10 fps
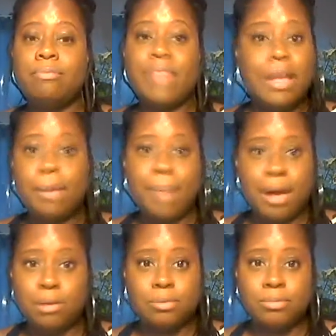think
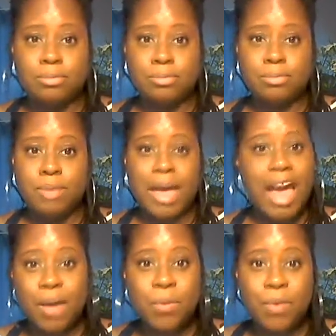about
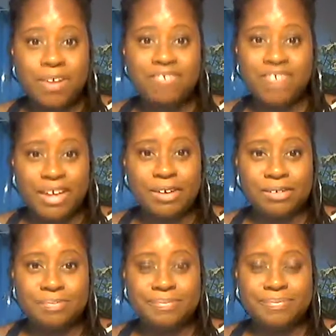how we want to feel.